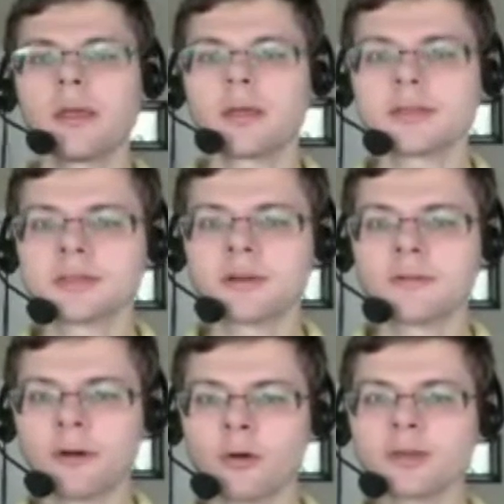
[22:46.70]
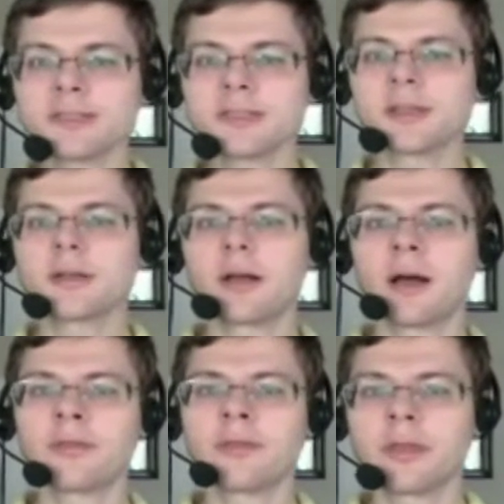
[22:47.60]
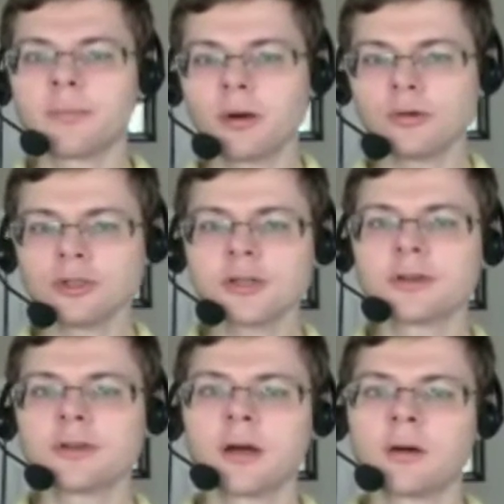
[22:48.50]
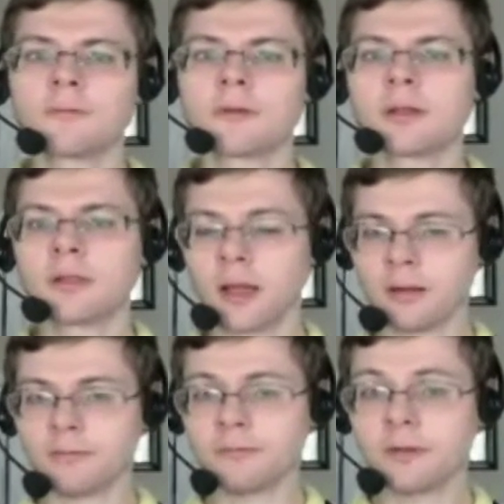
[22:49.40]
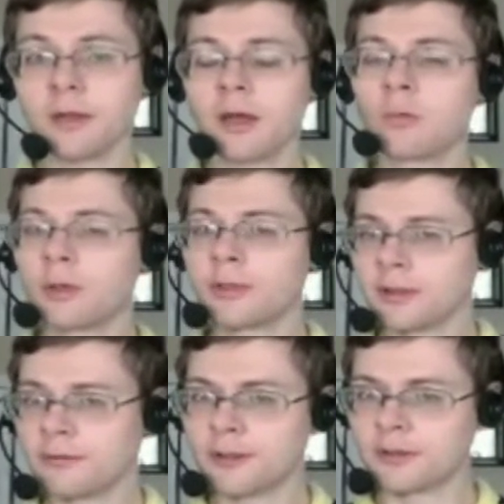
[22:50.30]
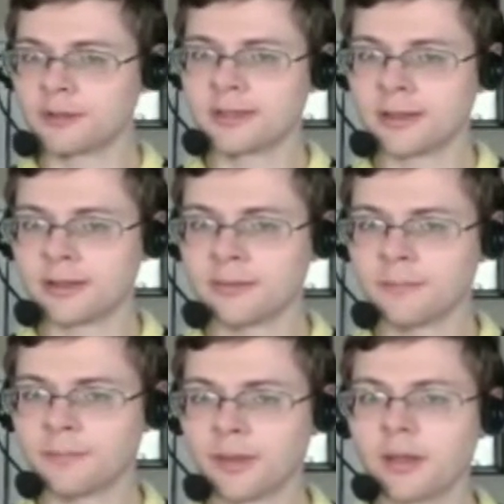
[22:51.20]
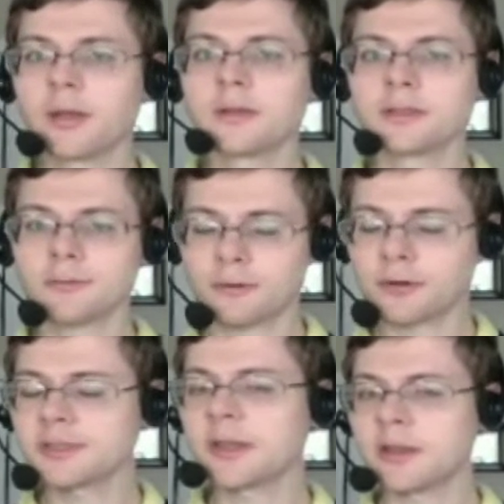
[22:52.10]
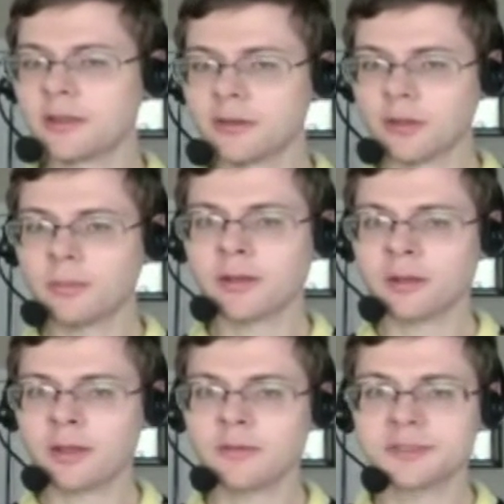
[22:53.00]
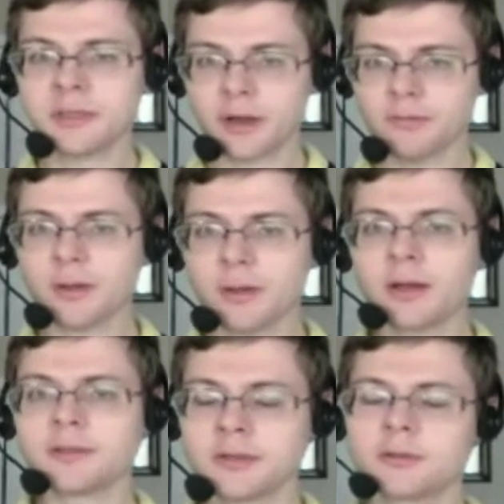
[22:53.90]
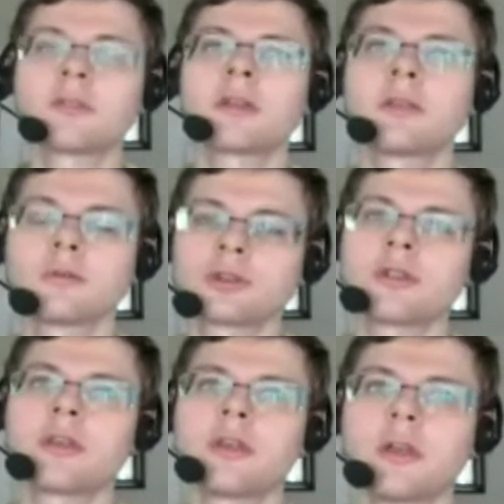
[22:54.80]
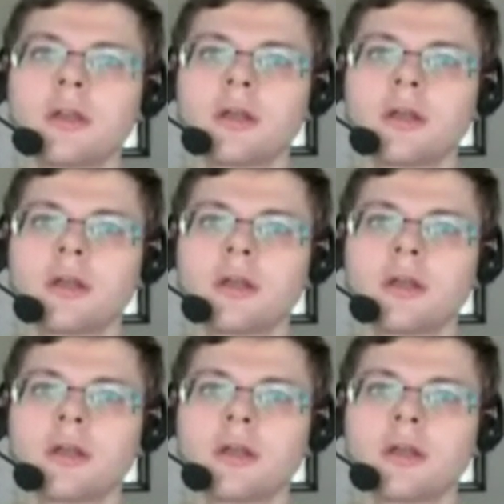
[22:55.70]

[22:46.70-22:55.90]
is focusing on the emotion of love, what that feels like. So first, getting into a meditative state of mind. So that usually